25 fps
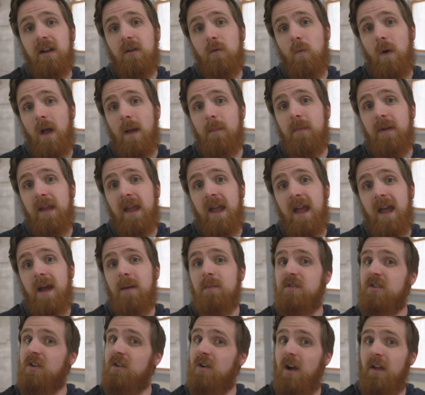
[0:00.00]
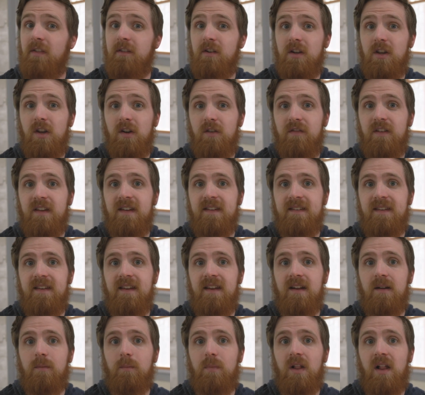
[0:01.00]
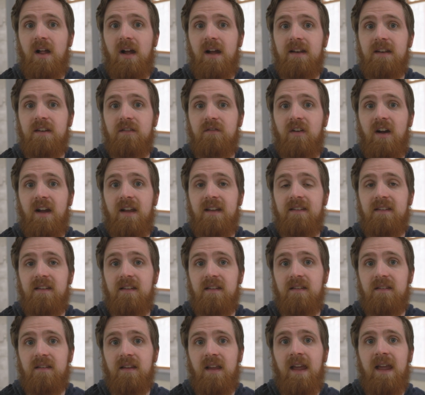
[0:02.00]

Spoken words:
in webcams or other UVC compliant devices.